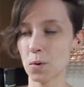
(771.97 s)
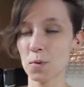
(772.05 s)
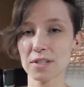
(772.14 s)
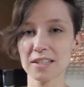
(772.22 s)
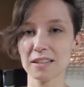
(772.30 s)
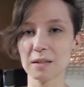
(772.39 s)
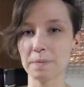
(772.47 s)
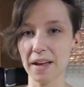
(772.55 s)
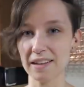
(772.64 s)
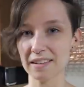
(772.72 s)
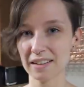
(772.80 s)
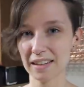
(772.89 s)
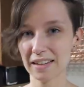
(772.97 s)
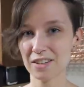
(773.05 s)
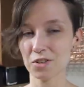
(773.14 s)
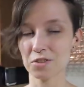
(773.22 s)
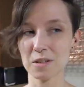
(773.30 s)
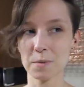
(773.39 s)
We were still in bed.
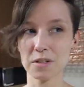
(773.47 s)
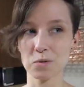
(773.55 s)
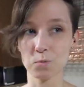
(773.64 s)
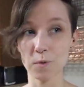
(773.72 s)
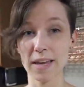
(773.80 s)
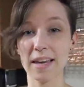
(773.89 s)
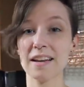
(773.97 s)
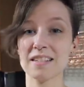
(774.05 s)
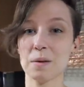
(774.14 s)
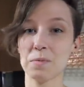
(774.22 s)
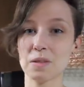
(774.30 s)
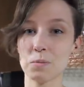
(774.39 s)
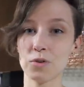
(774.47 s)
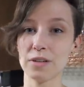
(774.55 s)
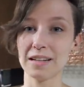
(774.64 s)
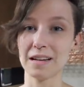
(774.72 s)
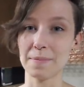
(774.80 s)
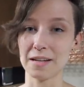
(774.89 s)
So someone is waking us up in the
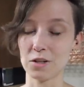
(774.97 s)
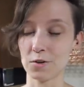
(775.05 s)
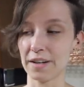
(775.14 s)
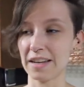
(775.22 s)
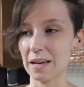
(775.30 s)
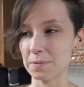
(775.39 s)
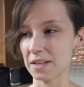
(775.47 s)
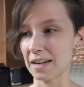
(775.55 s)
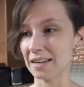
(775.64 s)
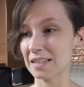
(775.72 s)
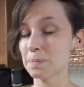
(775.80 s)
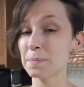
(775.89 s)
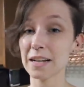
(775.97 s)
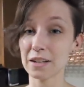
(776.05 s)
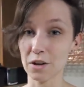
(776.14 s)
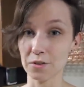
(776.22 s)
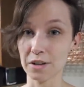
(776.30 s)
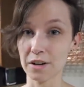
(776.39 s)
morning coming into our campsite. It's a big
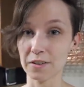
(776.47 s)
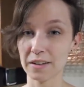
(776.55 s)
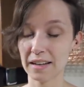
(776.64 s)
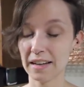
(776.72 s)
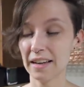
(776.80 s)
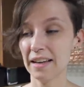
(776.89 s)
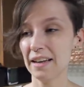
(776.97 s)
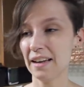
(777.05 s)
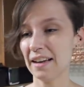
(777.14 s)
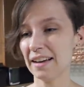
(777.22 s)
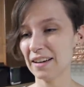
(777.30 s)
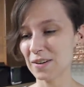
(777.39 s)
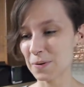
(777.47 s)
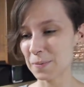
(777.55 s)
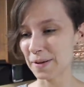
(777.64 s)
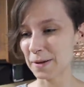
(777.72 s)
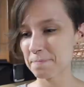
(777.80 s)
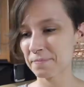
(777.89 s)
no-no.
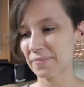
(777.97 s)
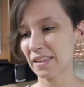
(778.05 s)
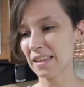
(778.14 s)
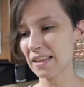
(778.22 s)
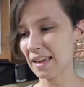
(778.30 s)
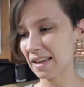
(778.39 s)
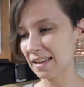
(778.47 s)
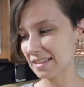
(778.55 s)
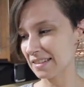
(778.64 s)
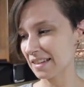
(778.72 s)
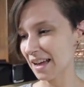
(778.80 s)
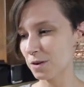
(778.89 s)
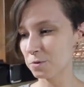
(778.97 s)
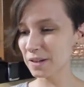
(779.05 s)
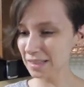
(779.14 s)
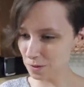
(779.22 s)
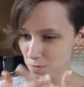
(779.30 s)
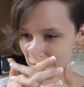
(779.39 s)
And I
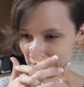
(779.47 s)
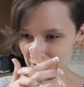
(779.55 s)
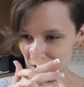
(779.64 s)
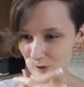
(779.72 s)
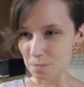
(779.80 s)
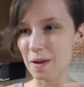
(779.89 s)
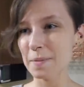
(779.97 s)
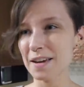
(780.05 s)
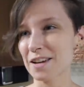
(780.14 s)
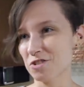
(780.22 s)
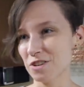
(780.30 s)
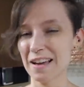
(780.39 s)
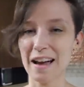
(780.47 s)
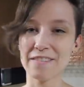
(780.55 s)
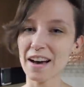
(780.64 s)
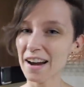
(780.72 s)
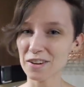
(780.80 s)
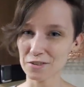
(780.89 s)
really wanted to. Maybe I should have.
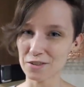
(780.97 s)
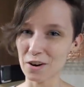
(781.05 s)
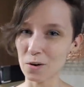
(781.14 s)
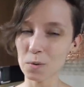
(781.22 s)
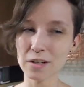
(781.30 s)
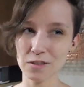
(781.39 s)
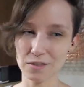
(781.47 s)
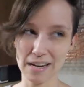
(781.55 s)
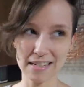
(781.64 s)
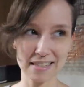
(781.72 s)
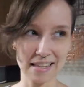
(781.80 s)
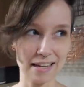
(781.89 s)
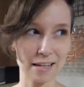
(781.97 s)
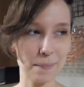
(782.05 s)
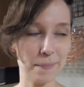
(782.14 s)
I don't know. What do you guys think?